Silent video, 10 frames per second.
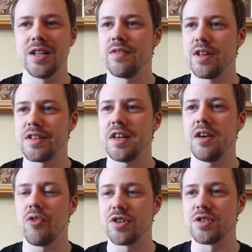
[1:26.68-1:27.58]

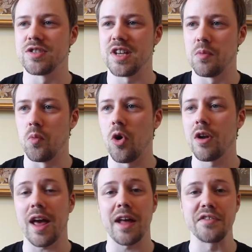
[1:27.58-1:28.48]
Divinity Original Sin
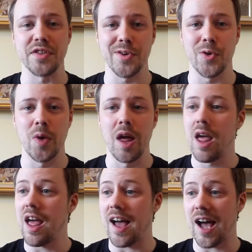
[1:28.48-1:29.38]
1 and 2,
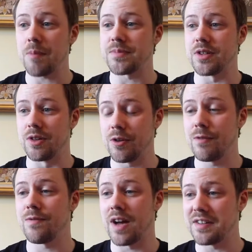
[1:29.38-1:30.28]
absolute
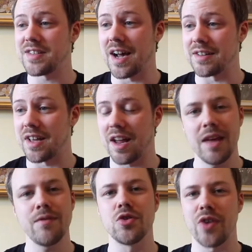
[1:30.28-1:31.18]
fantastic. And
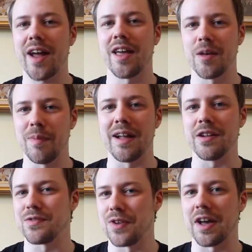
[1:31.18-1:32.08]
even Dragon
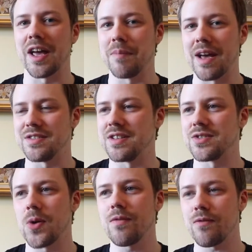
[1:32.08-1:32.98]
Commander is fucking amazing.
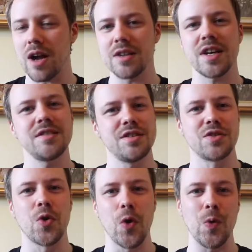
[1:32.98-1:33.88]
So the franchise
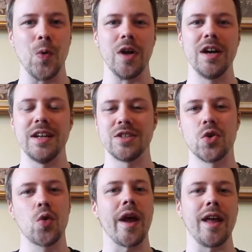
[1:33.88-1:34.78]
is cool. It's
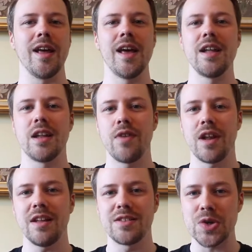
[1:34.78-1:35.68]
great.
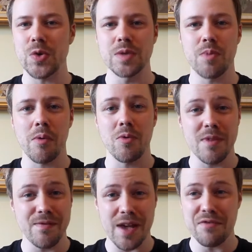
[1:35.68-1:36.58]
Divinity 2 is probably one of
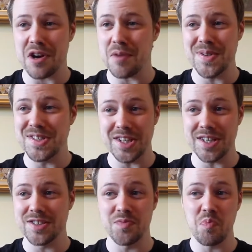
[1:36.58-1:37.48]
my favourite
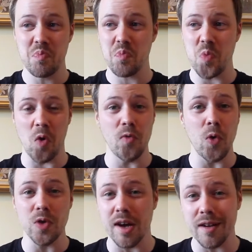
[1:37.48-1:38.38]
RPGs of
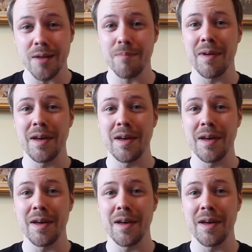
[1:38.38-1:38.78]
all time.